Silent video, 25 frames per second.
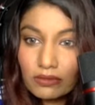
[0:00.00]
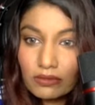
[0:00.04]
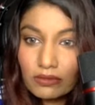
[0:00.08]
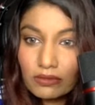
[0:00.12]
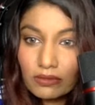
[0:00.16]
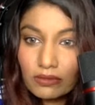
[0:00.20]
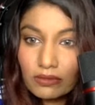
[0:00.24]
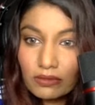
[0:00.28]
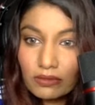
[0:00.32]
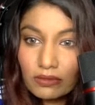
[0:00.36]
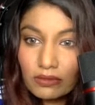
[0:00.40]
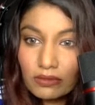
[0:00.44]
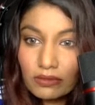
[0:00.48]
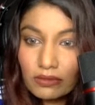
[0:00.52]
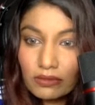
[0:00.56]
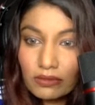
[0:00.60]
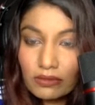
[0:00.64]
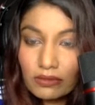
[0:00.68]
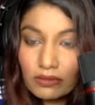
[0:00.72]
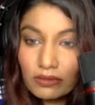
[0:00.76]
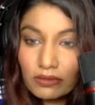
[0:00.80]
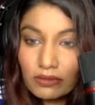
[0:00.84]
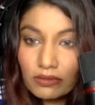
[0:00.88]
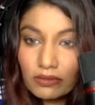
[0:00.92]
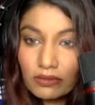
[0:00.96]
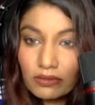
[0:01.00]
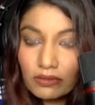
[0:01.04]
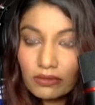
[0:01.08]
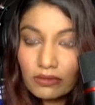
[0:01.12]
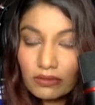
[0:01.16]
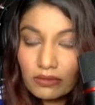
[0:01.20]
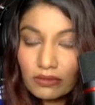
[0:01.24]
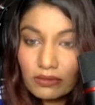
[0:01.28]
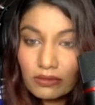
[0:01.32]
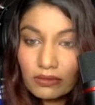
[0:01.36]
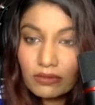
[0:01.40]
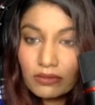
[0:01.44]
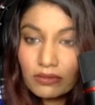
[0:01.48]

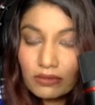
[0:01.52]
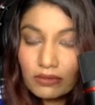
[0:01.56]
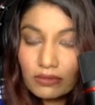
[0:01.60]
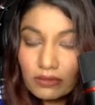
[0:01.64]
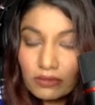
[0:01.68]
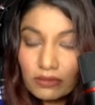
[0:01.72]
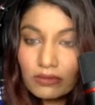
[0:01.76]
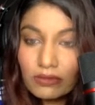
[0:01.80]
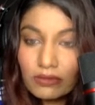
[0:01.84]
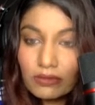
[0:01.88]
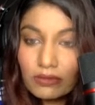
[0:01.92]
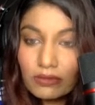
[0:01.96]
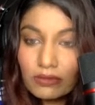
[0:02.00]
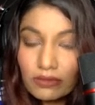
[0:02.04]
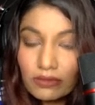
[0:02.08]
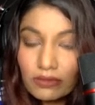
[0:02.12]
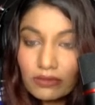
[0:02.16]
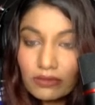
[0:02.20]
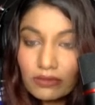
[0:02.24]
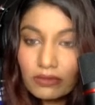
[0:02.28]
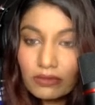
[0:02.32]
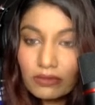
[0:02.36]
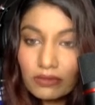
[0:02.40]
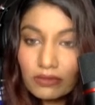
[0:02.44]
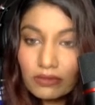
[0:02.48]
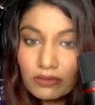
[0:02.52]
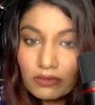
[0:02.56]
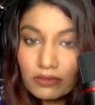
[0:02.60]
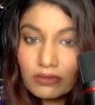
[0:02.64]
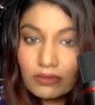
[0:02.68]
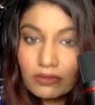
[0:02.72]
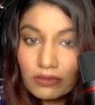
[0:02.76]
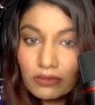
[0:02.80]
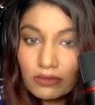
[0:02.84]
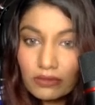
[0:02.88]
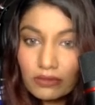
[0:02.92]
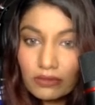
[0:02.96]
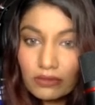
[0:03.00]

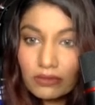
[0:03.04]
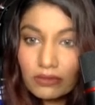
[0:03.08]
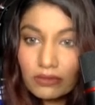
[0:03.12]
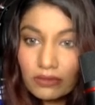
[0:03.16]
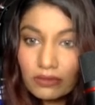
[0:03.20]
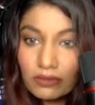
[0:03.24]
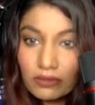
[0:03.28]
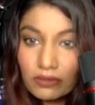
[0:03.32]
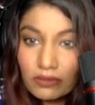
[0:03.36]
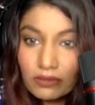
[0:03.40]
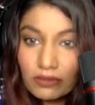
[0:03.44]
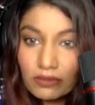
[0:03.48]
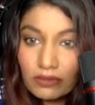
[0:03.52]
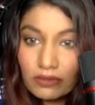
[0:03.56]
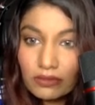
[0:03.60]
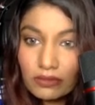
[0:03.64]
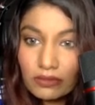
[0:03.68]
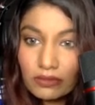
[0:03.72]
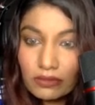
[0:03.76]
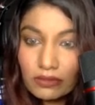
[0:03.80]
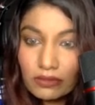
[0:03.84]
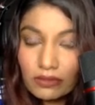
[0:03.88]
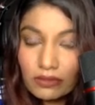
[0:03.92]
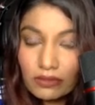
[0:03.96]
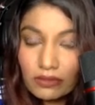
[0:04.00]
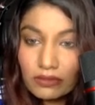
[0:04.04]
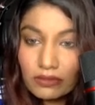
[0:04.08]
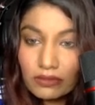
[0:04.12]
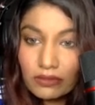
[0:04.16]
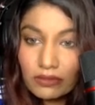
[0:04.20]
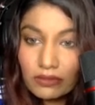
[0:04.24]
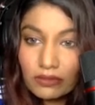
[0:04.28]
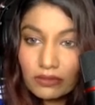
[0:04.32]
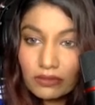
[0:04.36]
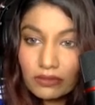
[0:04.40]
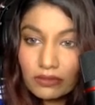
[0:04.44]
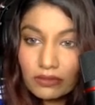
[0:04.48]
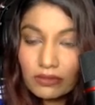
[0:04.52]

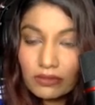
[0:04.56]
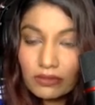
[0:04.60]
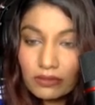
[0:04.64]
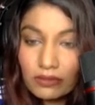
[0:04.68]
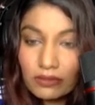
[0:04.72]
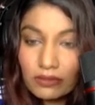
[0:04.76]
The person shown says nothing.